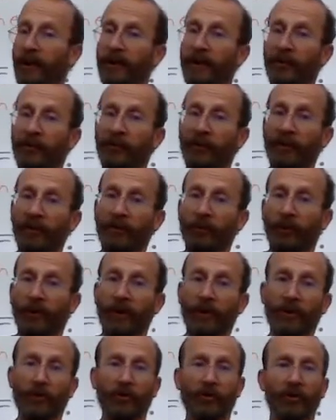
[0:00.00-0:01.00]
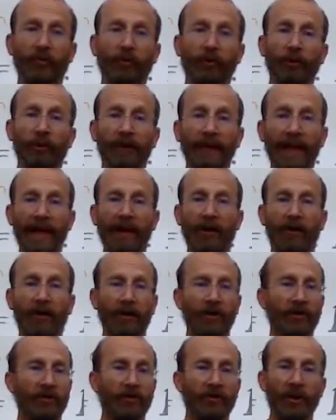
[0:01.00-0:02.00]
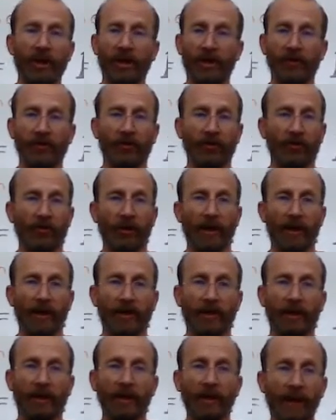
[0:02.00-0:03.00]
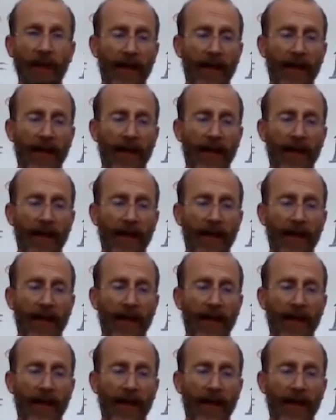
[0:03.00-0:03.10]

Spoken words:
this fixed one, just to pull down, just changes the direction.